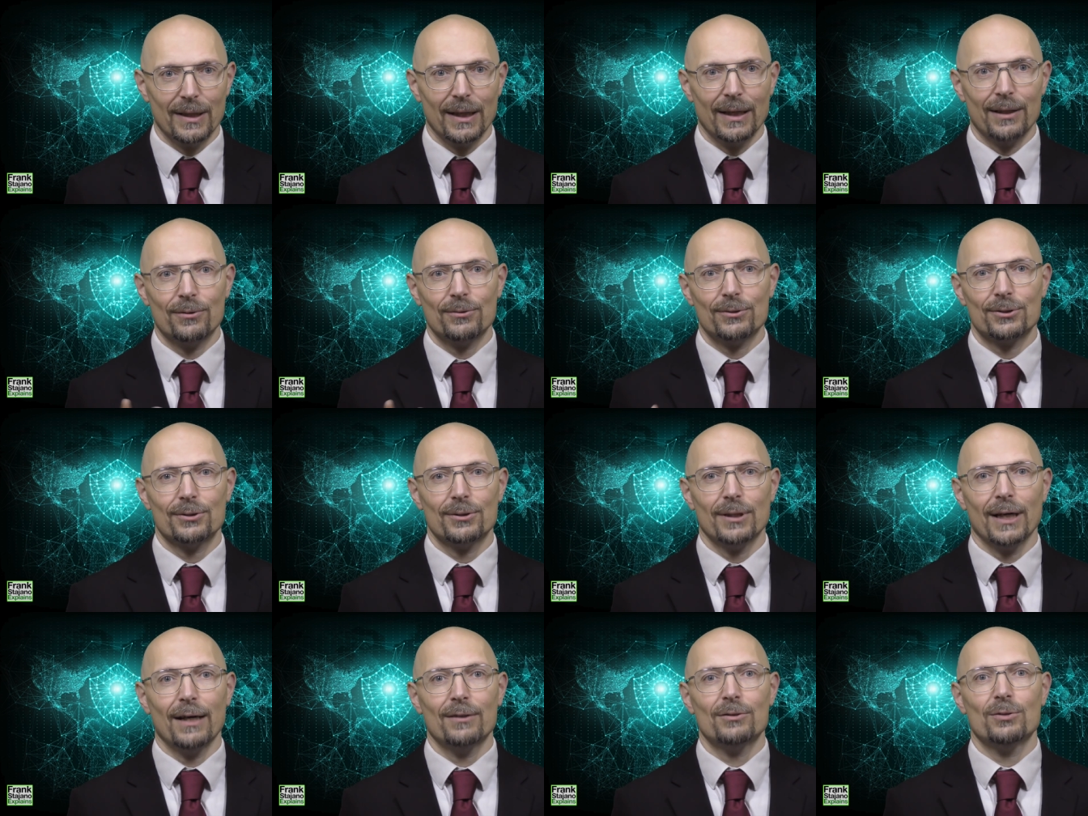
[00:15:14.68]
and also
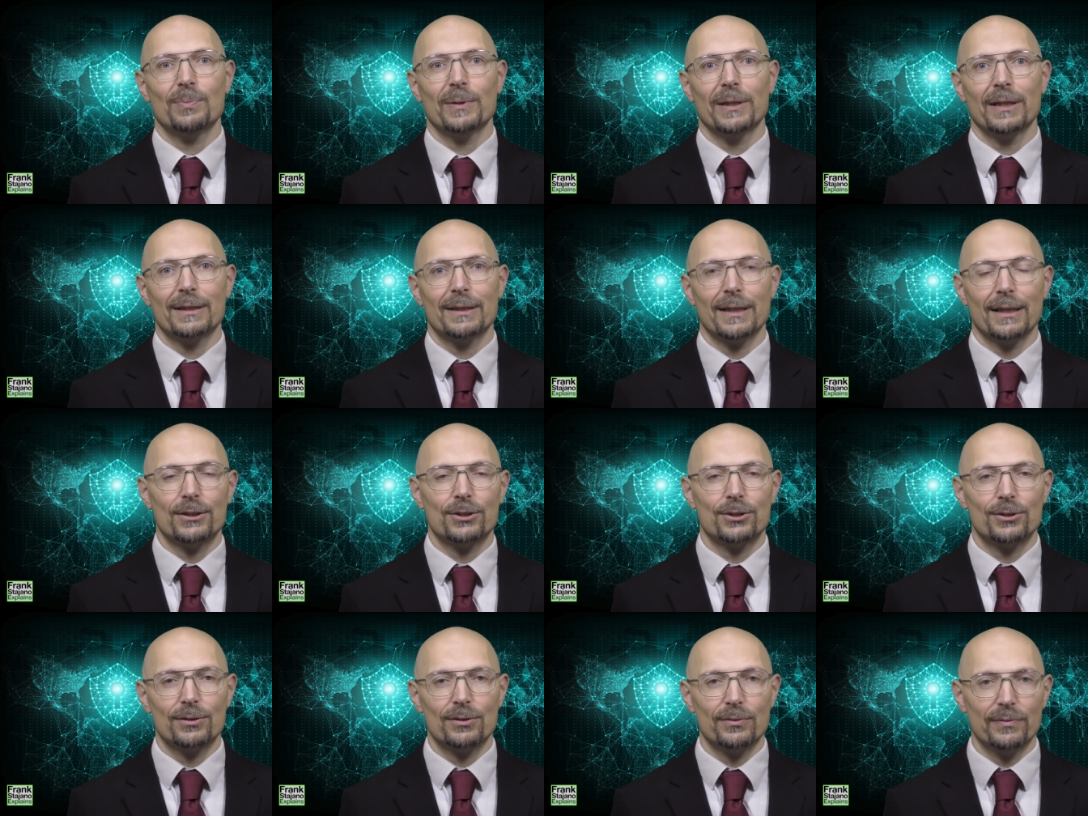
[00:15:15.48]
how to pay
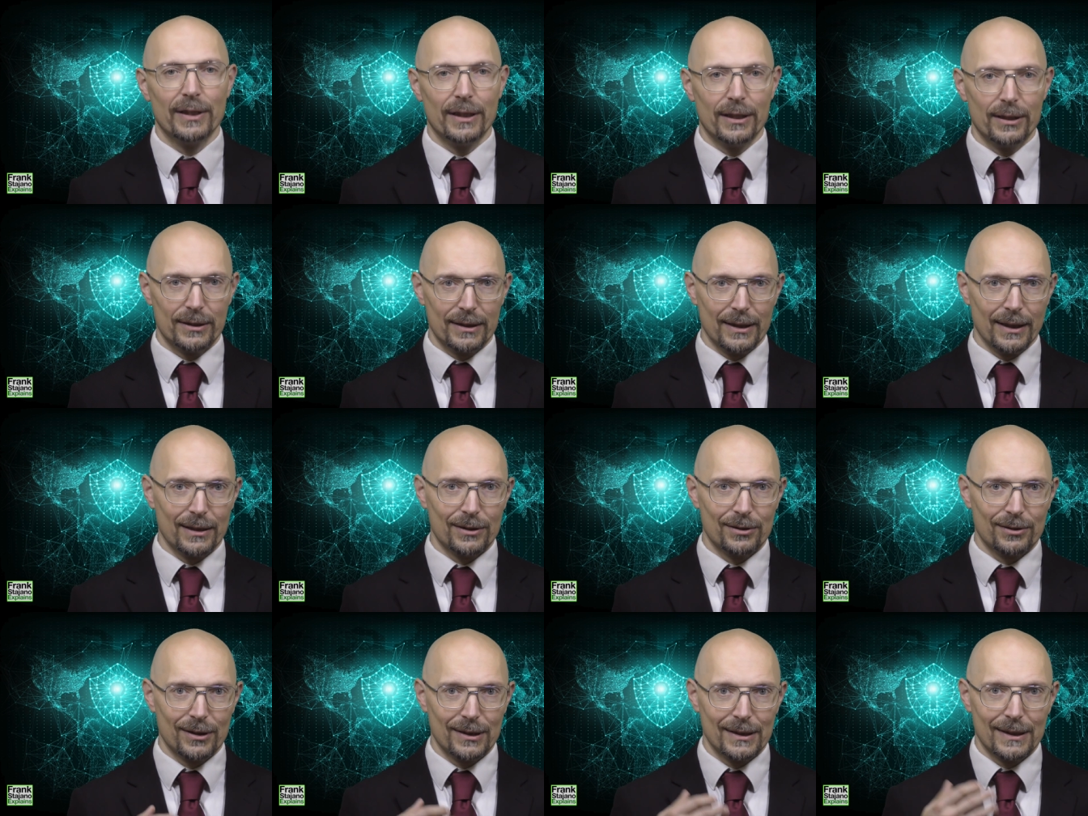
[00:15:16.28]
attention to various
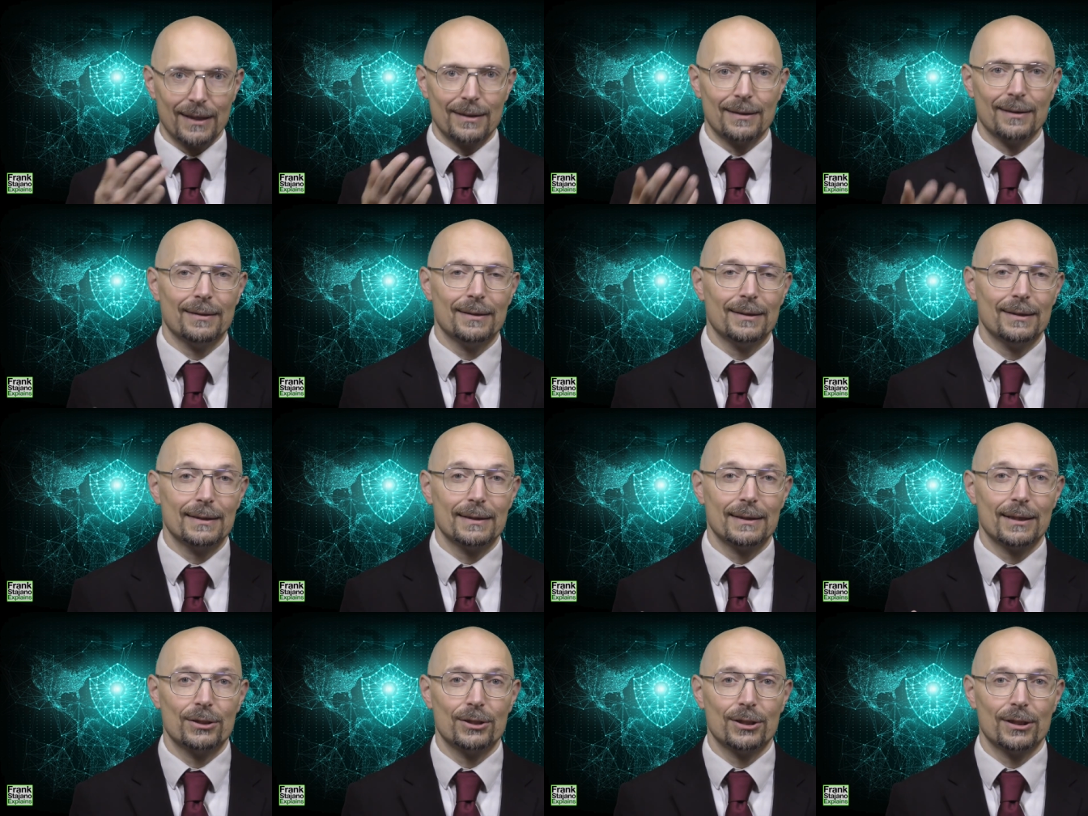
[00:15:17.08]
extra subtleties
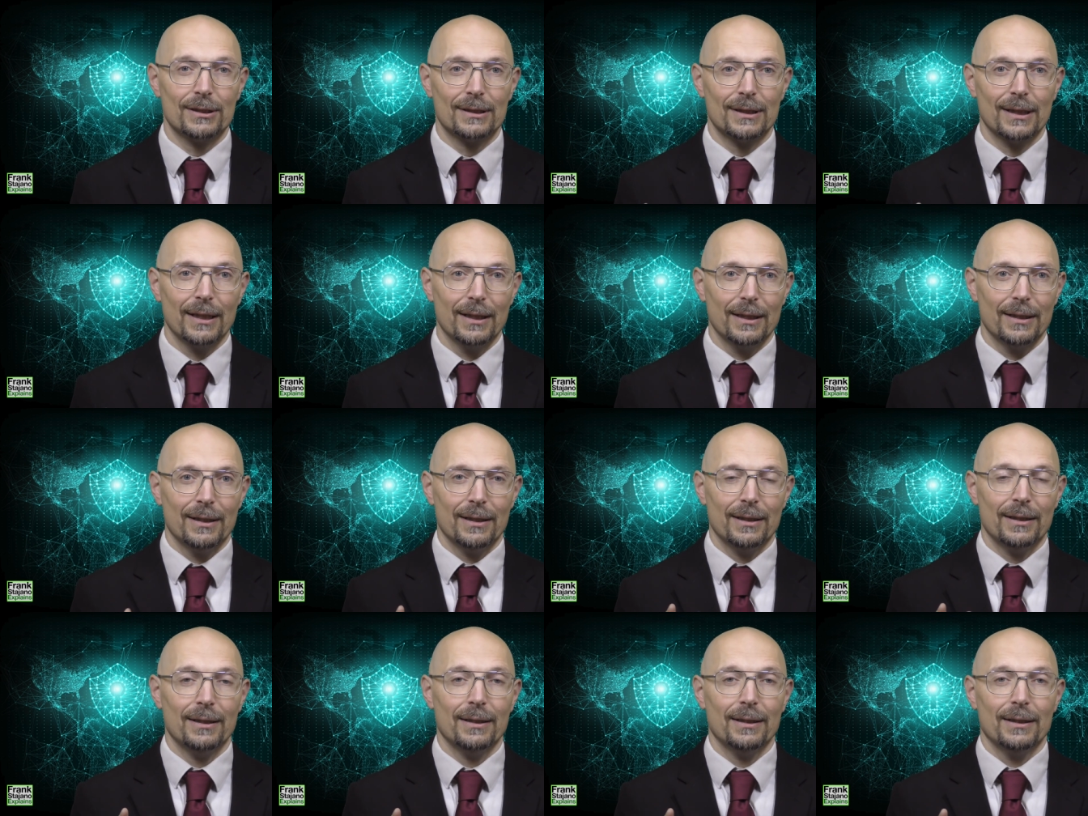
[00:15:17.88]
such as
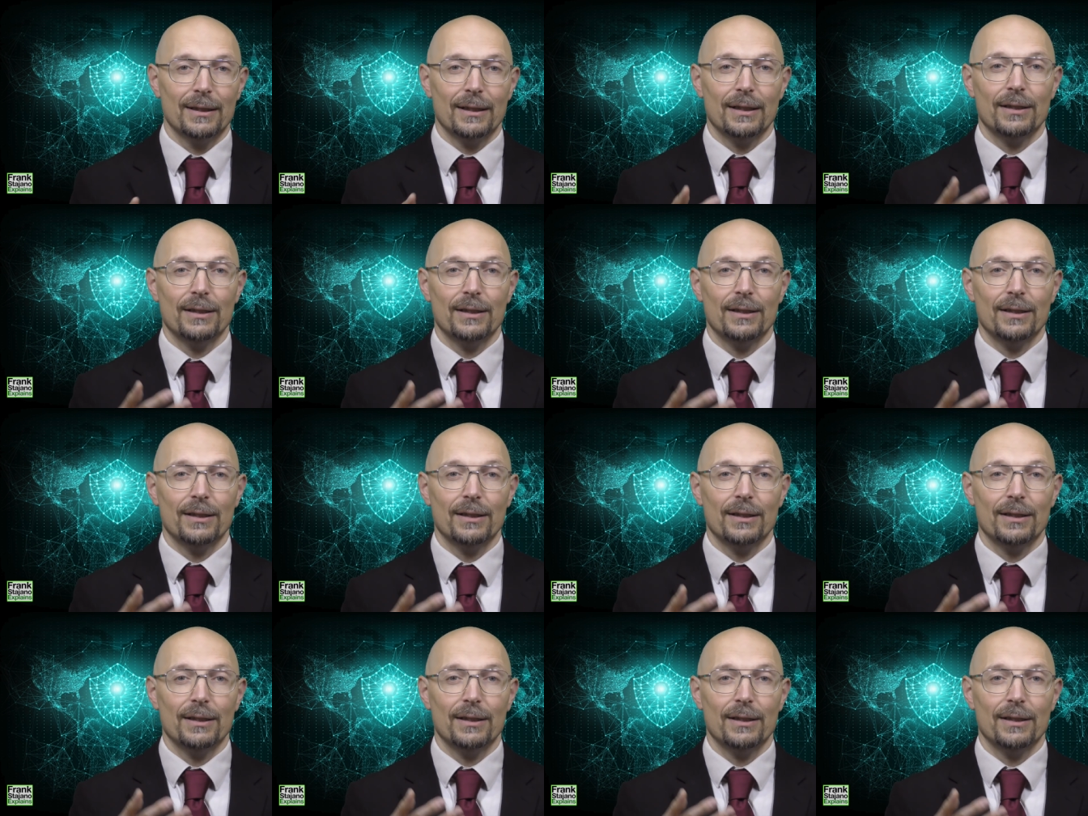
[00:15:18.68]
uh,